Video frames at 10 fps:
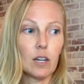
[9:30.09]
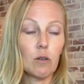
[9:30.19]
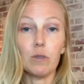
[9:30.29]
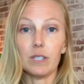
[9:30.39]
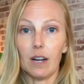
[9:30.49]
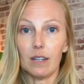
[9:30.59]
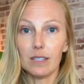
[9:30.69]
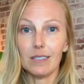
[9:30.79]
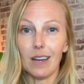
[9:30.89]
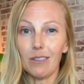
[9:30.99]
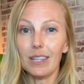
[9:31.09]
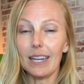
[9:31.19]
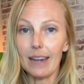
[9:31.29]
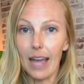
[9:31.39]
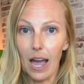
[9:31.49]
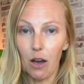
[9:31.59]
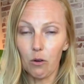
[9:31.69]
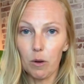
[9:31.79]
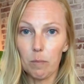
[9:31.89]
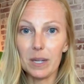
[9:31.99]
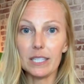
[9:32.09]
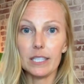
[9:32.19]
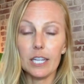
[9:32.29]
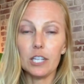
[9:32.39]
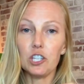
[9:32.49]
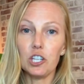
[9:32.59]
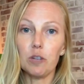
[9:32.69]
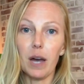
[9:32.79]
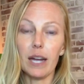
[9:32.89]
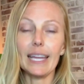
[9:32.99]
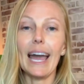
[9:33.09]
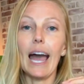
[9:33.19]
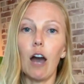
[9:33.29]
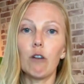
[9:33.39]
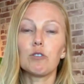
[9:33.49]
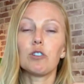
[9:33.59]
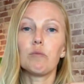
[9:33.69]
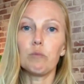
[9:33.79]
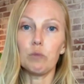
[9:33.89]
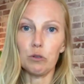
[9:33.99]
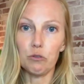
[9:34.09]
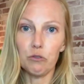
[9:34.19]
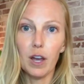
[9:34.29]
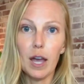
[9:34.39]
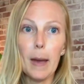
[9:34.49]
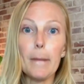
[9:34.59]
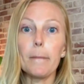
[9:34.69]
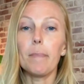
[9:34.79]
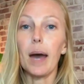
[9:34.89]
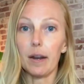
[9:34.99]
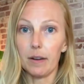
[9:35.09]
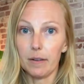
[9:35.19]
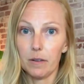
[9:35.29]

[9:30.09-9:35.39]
results, not only now, but teaching your body how to move better.